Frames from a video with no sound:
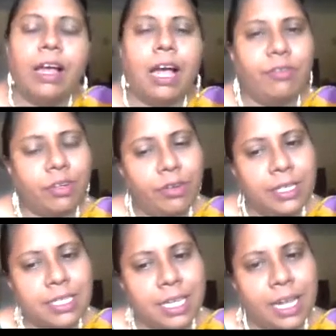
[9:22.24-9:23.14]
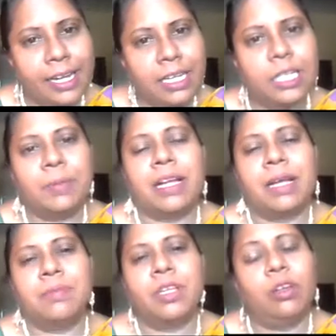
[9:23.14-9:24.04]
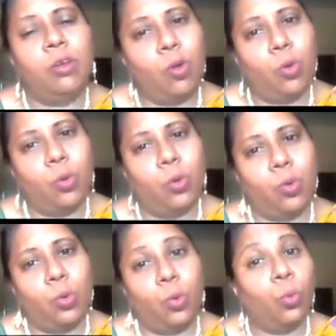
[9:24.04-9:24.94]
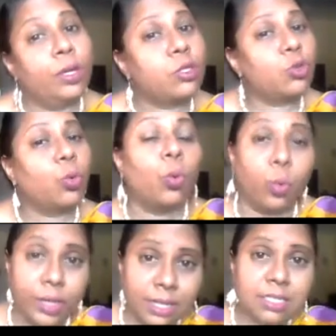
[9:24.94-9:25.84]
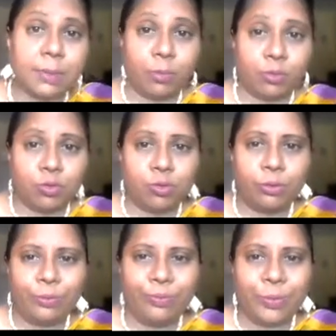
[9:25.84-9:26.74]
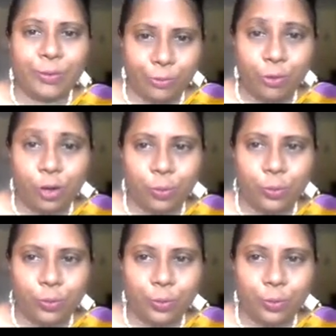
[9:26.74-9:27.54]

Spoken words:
After his sign, it becomes a law, which we are supposed to follow.